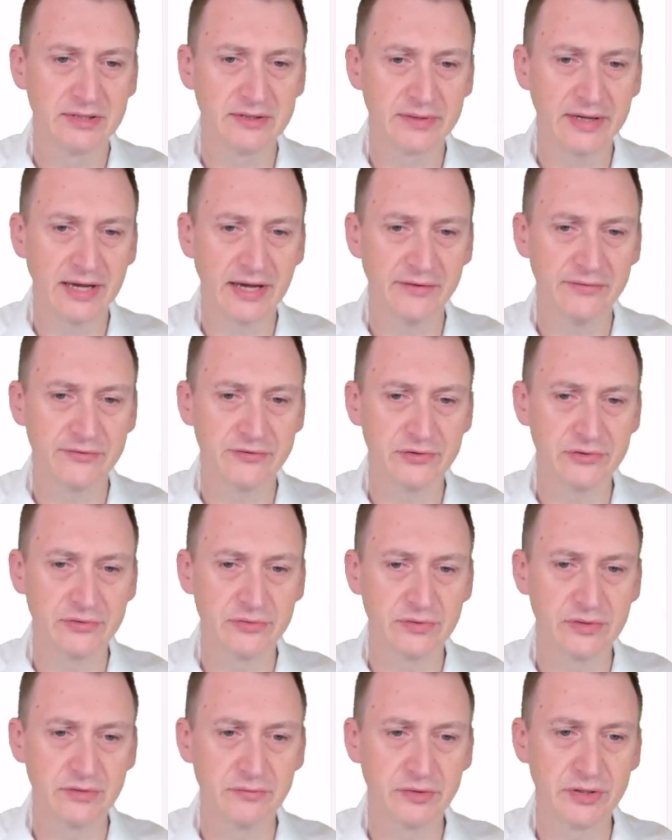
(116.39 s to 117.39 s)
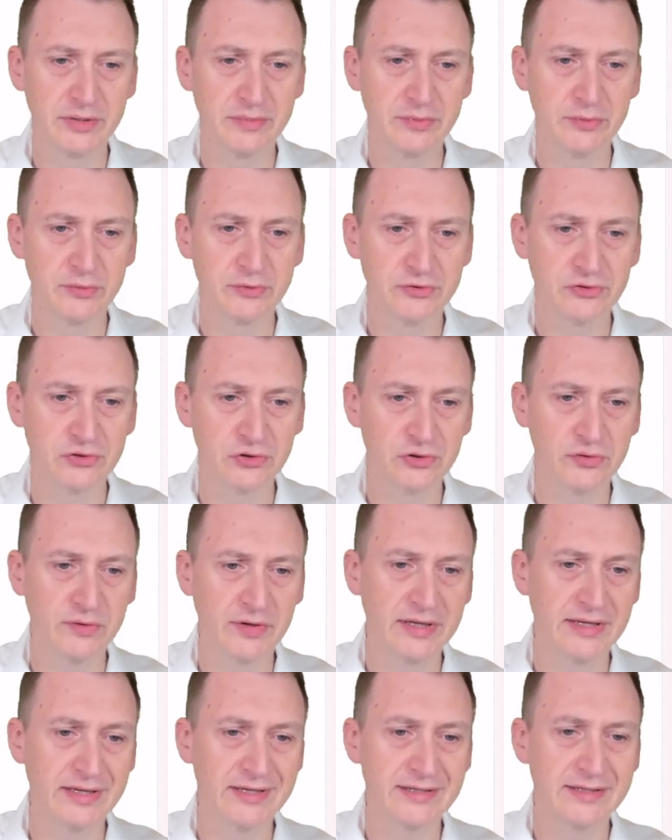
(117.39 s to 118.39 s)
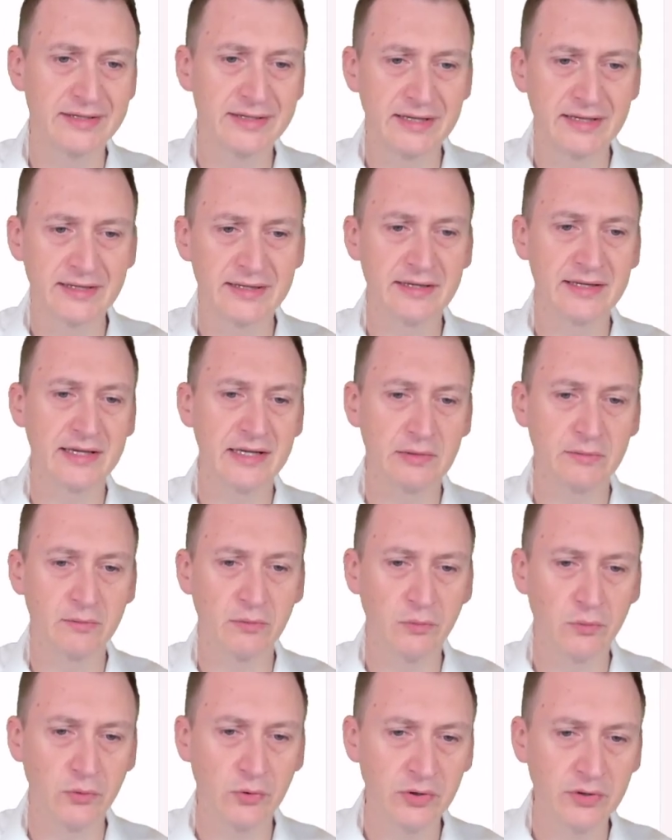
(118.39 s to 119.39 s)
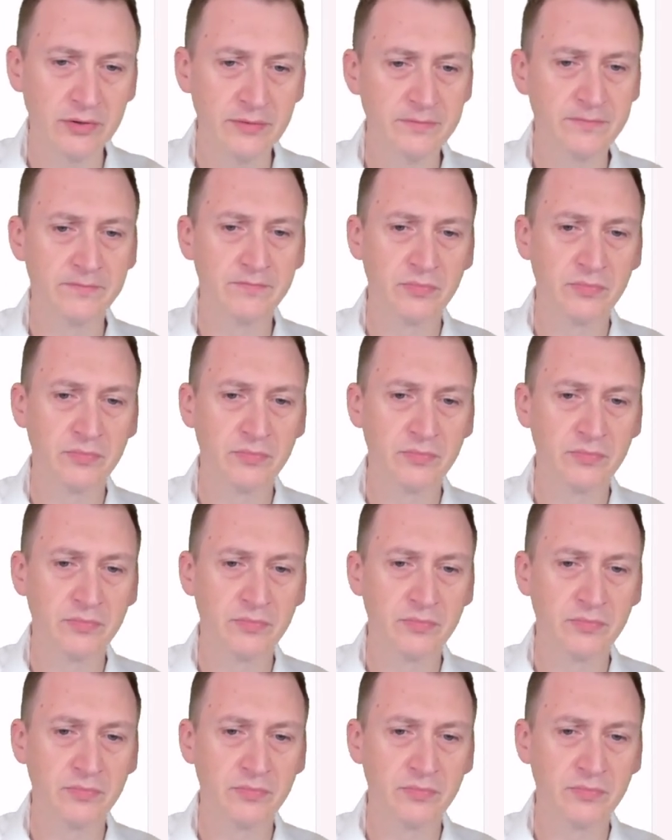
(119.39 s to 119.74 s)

have to reboot the server and then it will work.